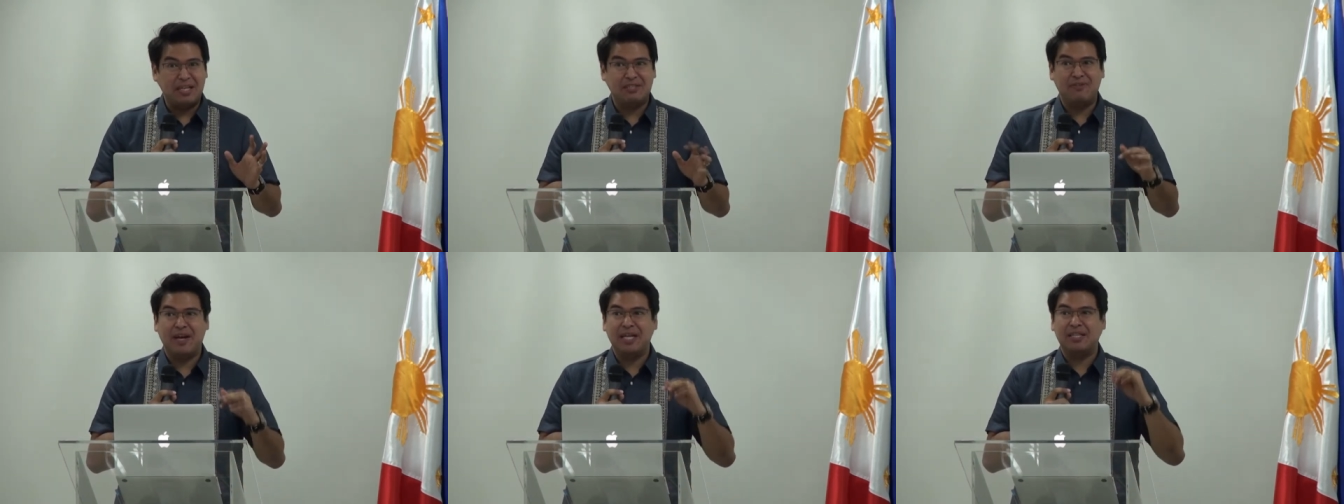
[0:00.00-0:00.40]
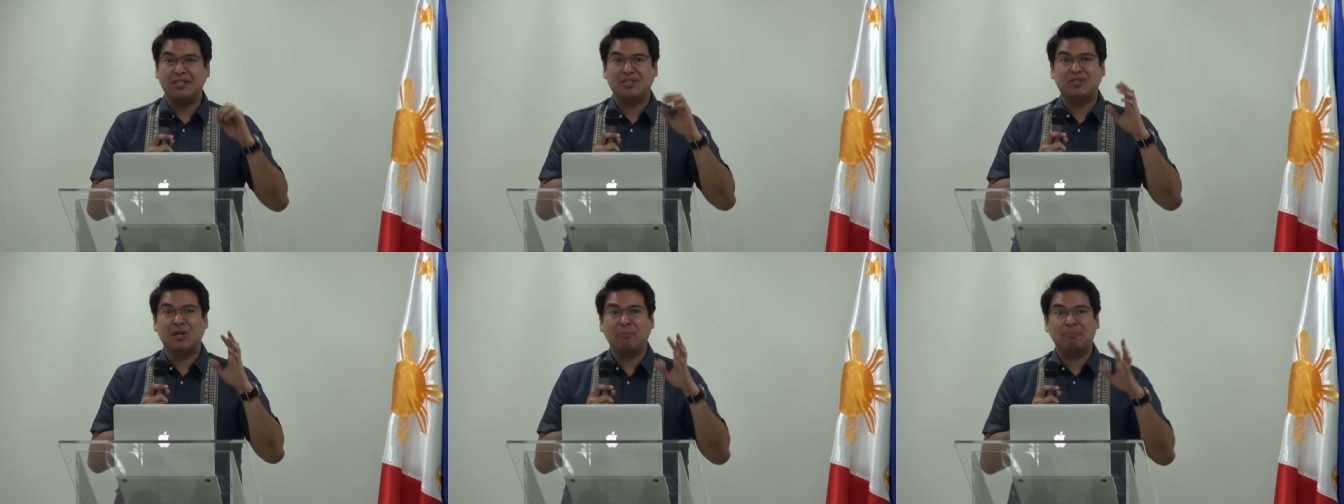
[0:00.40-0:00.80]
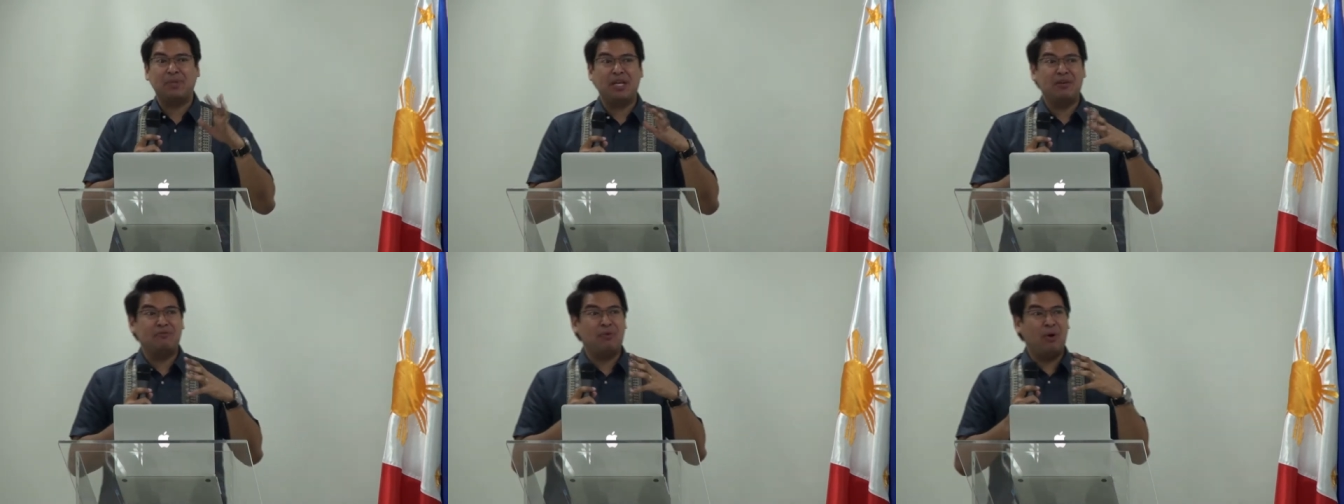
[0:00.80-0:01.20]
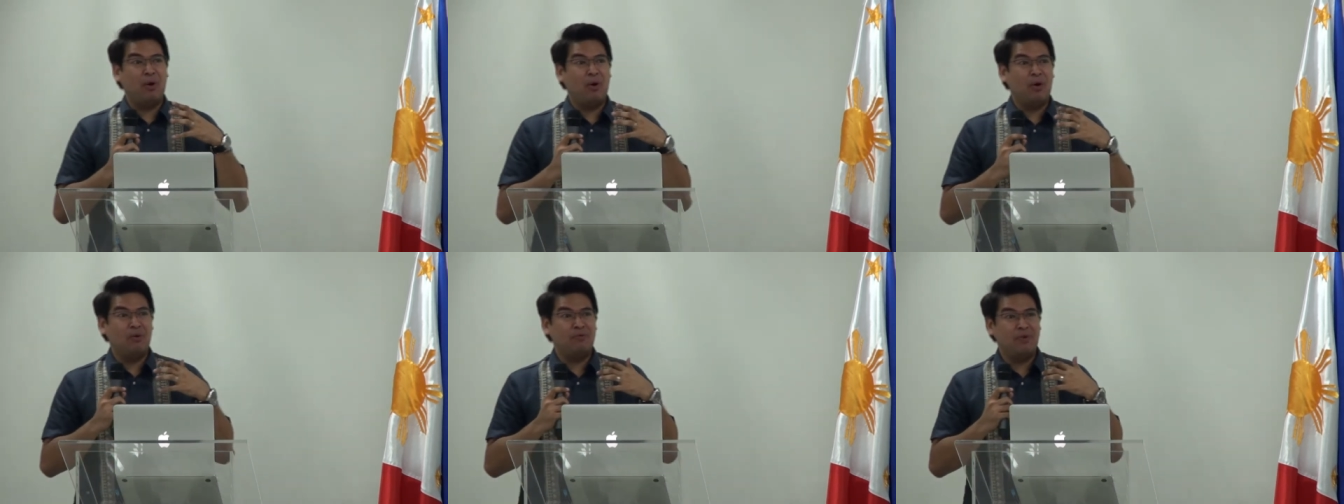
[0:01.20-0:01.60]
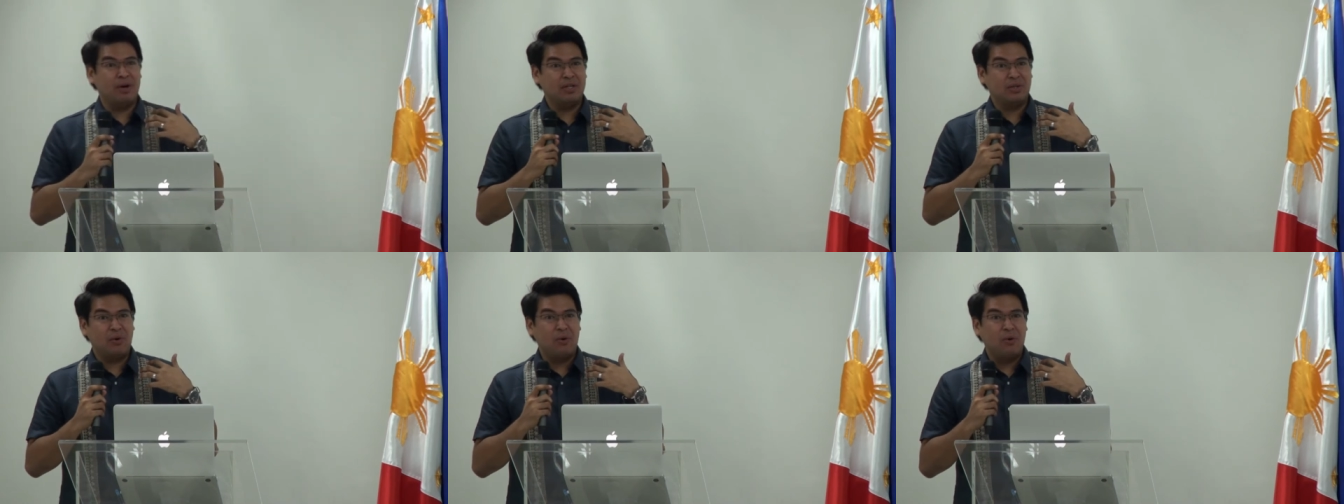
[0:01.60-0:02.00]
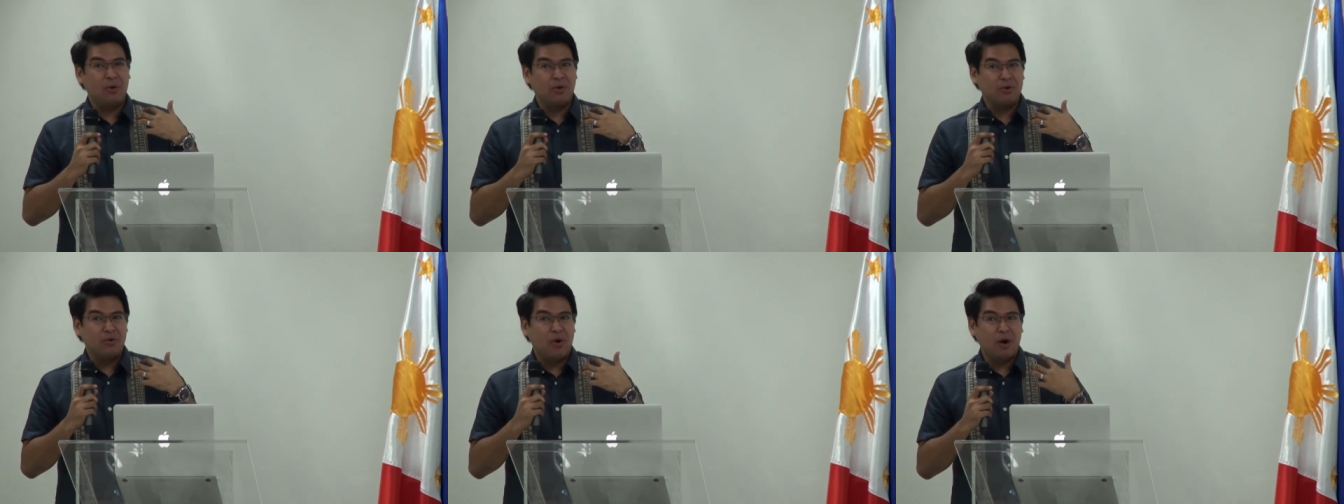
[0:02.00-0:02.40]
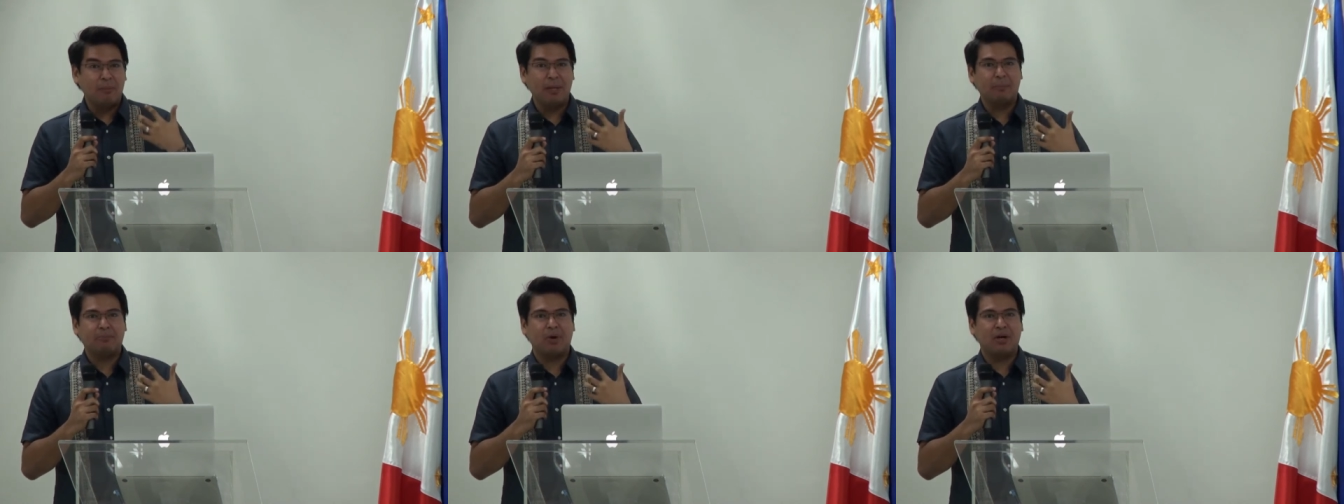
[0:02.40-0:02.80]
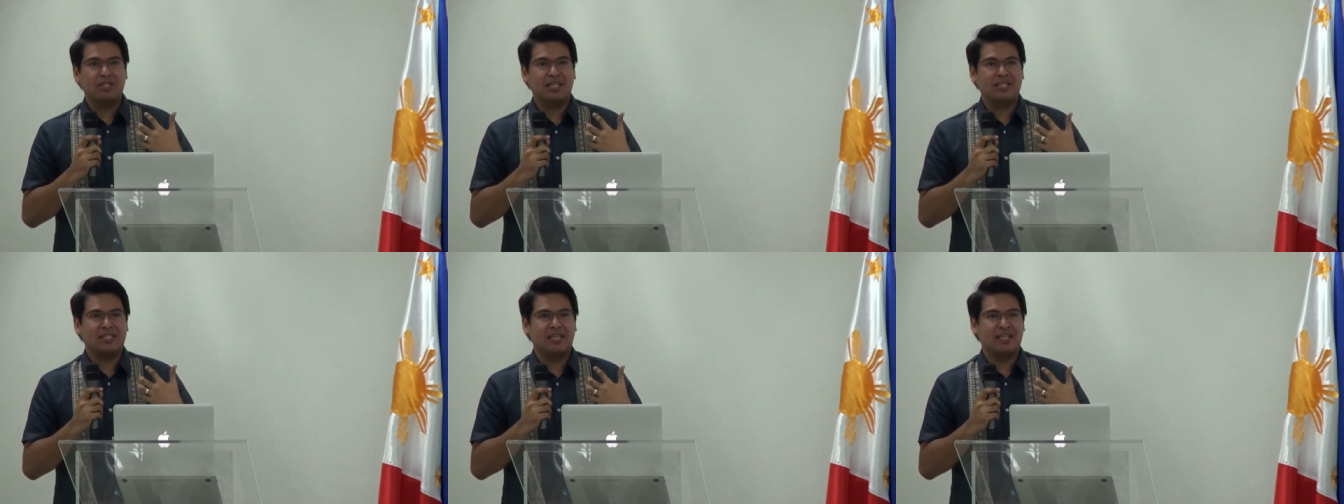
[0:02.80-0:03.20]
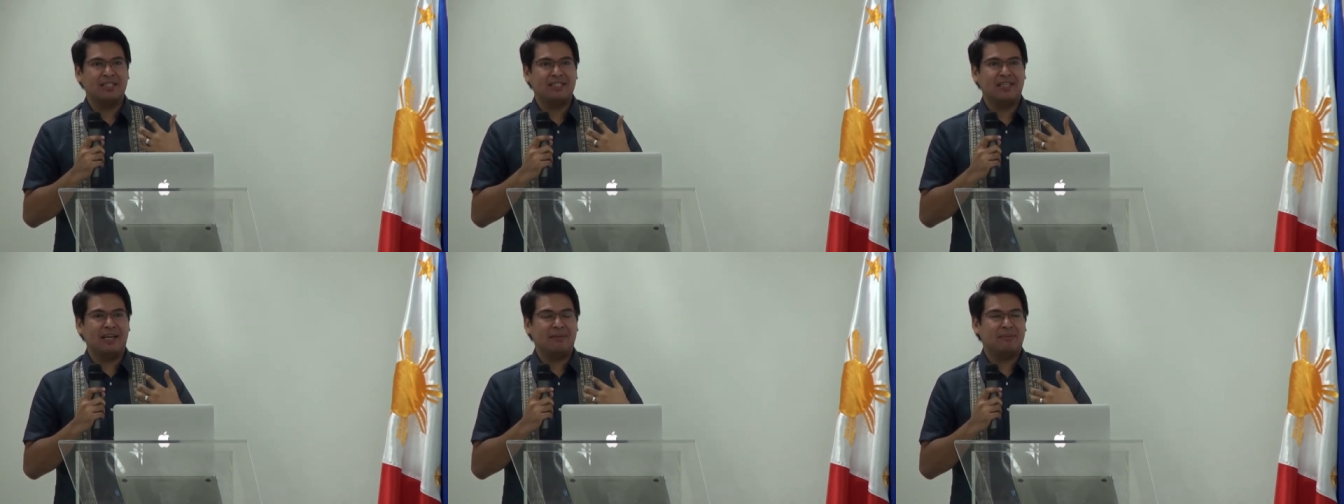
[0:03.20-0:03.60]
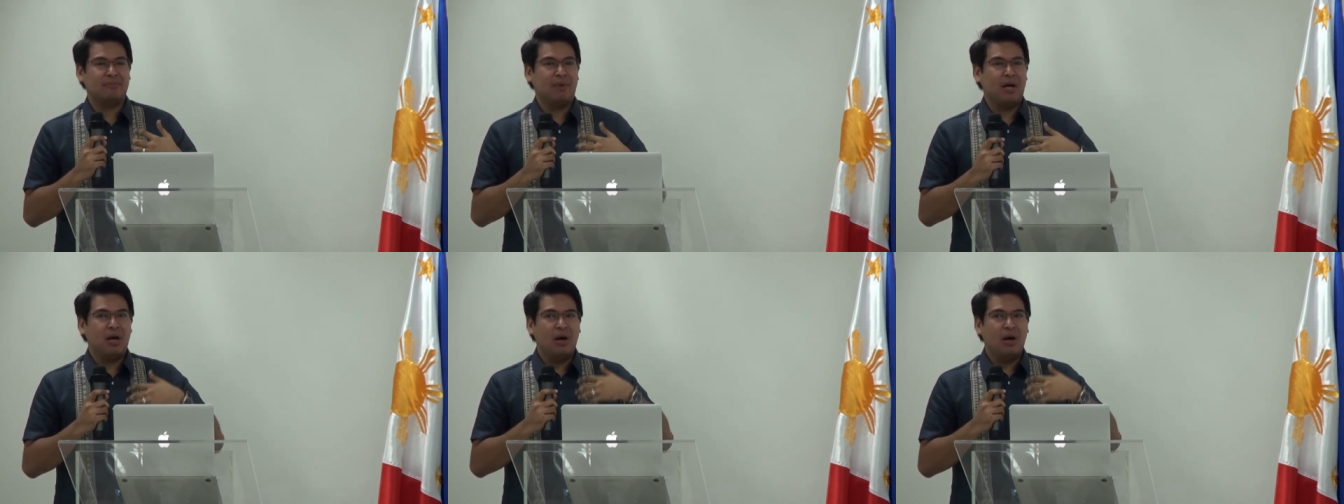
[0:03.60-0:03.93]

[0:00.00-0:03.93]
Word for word: It's very disruptive of the normal processes that